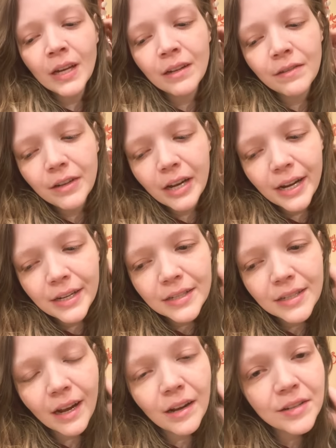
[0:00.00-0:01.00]
I love you
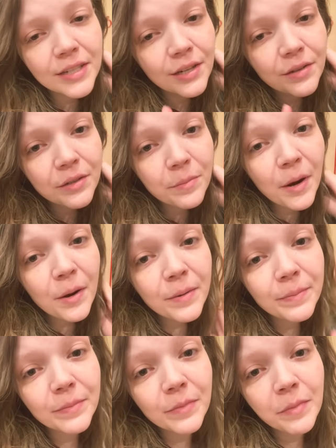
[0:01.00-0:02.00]
guys. I'll see you
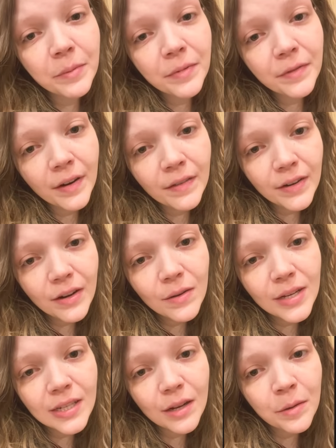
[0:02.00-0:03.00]
tomorrow. Remember forever and
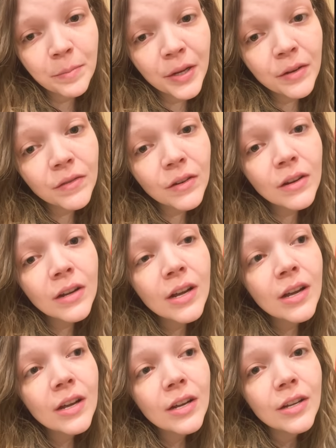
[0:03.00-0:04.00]
always that you're beautiful.
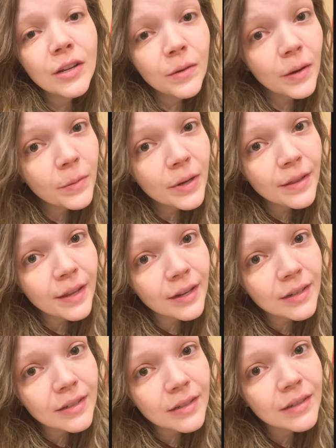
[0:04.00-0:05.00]
You are worth
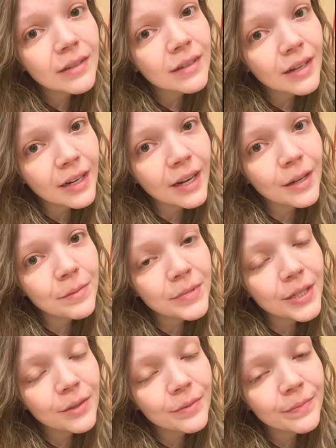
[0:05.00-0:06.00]
it. And I am too.